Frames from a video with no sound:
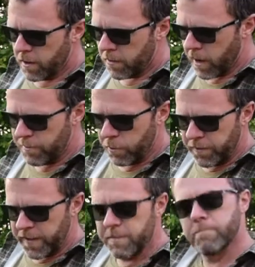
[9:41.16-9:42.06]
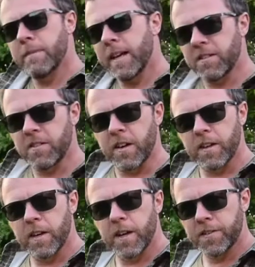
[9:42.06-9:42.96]
I bought this mixture
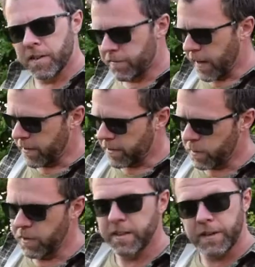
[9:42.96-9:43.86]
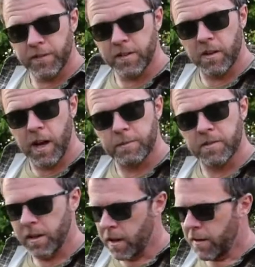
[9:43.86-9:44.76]
of sunflowers. We've got different
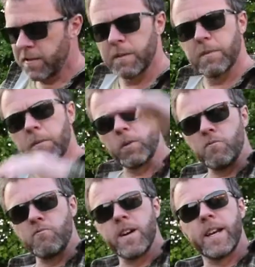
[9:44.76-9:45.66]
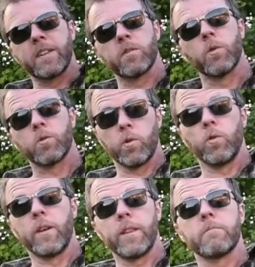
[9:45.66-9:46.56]
types. Some of them grow really tall,
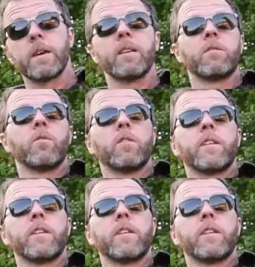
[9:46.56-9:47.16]
taller than me, taller